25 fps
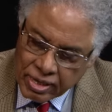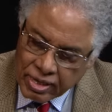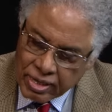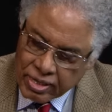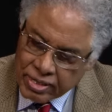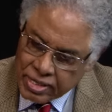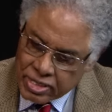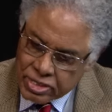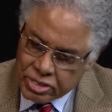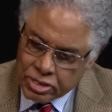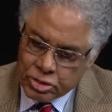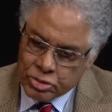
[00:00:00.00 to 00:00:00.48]

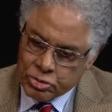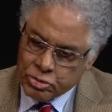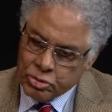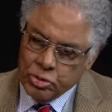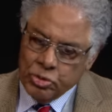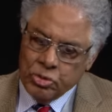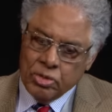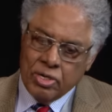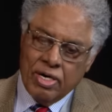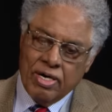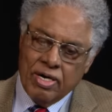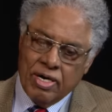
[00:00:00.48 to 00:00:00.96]
uh, this is
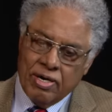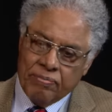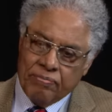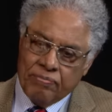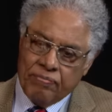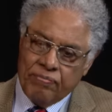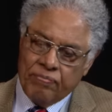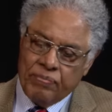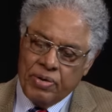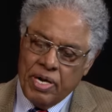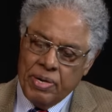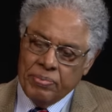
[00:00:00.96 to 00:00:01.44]
true
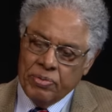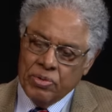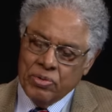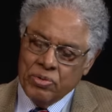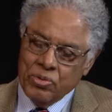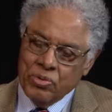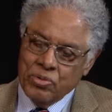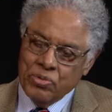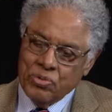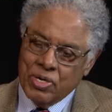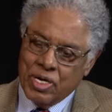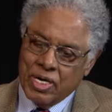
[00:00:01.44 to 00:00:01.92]
of people
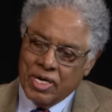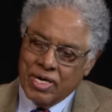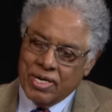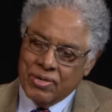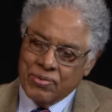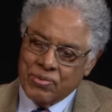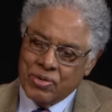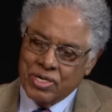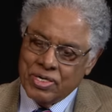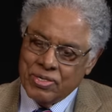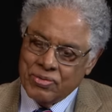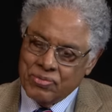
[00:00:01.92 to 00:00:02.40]
who
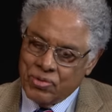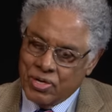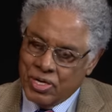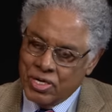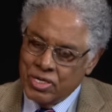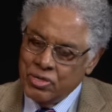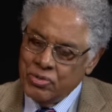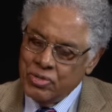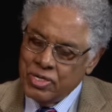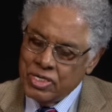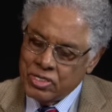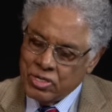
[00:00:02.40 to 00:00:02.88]
uh, want,
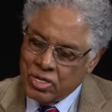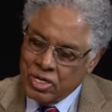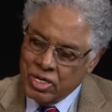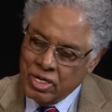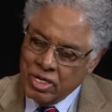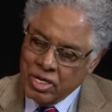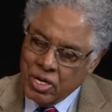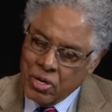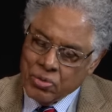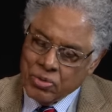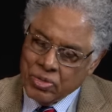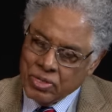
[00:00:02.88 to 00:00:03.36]
want to do this on
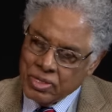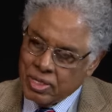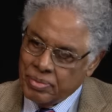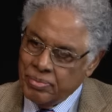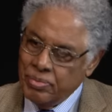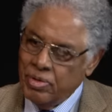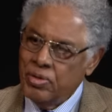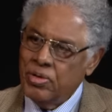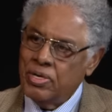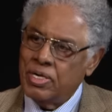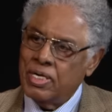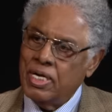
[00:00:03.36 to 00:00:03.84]
a local
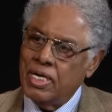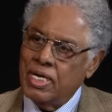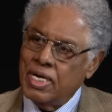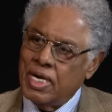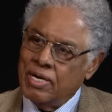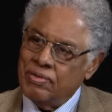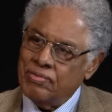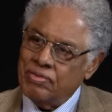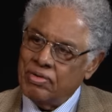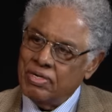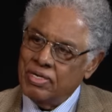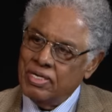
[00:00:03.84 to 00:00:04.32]
community
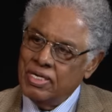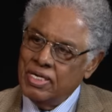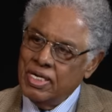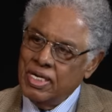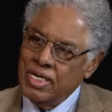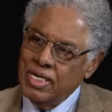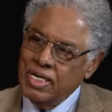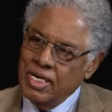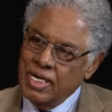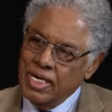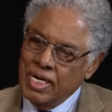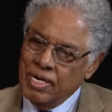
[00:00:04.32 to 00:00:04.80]
level.
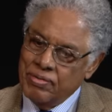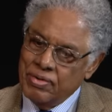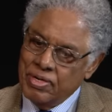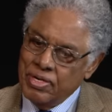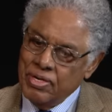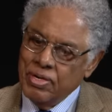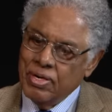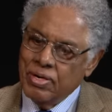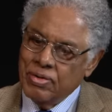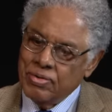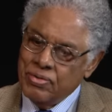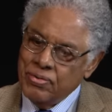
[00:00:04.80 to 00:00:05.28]
I
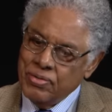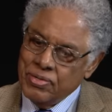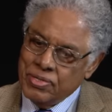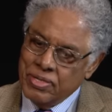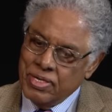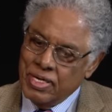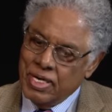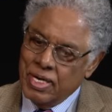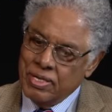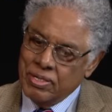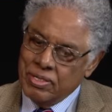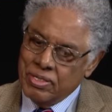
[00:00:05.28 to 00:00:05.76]
mean, you know, you,
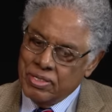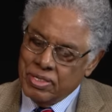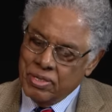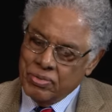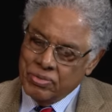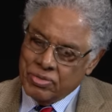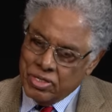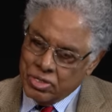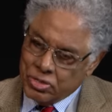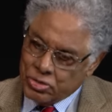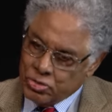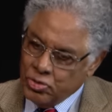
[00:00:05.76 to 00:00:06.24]

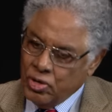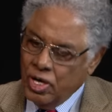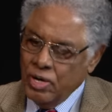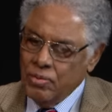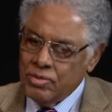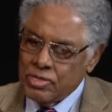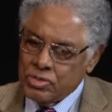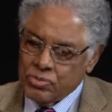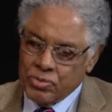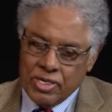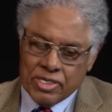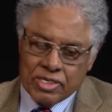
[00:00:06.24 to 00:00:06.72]
De
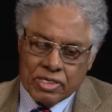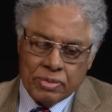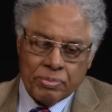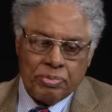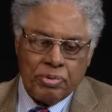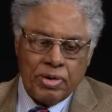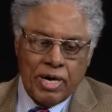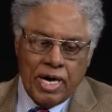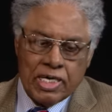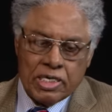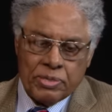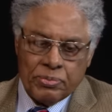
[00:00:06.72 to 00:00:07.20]
Detroit was once a
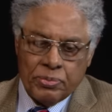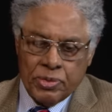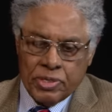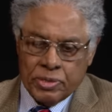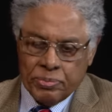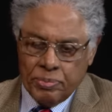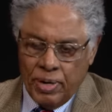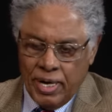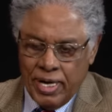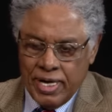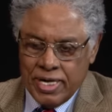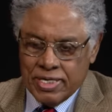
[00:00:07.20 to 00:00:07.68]

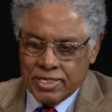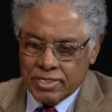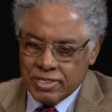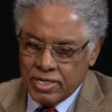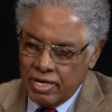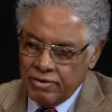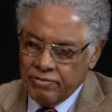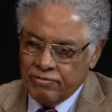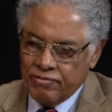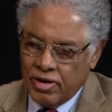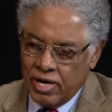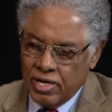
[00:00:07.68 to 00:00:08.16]
prosperous place.
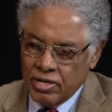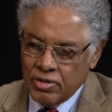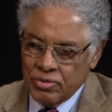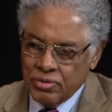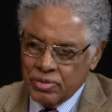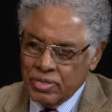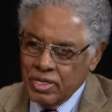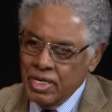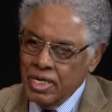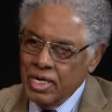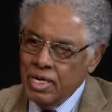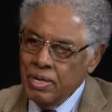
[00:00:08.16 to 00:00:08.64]
They
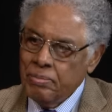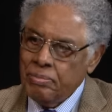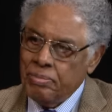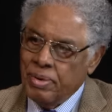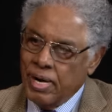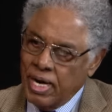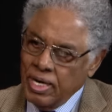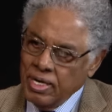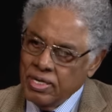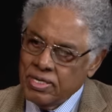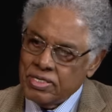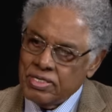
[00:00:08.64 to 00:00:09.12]
followed
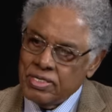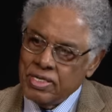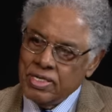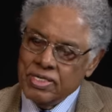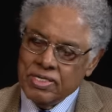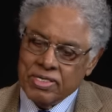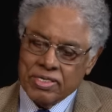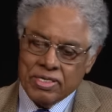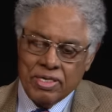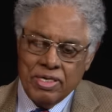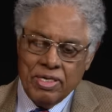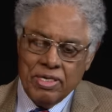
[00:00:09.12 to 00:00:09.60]

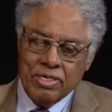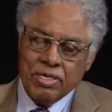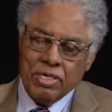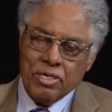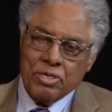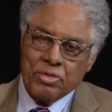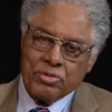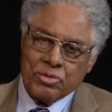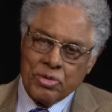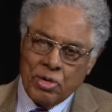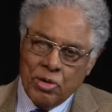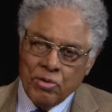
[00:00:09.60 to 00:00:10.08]
policies
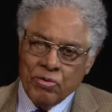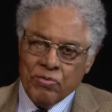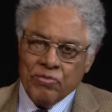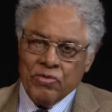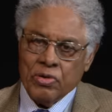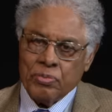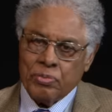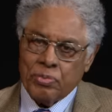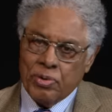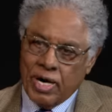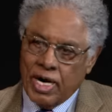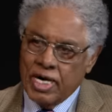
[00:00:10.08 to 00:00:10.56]
that
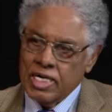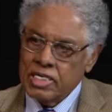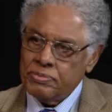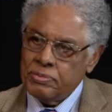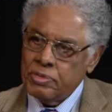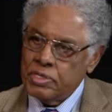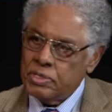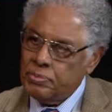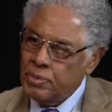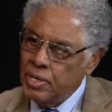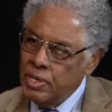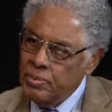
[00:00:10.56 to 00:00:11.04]
drove the
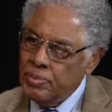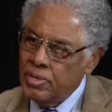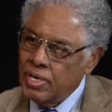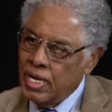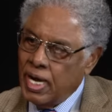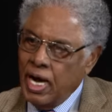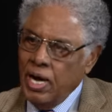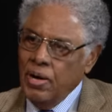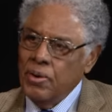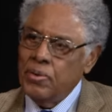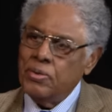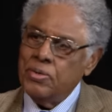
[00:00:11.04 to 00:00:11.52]
prosperous
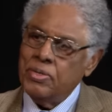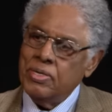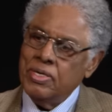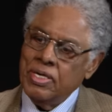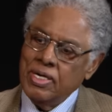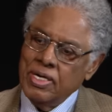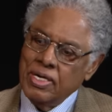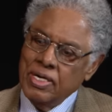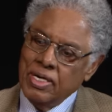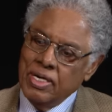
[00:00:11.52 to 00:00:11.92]
people out.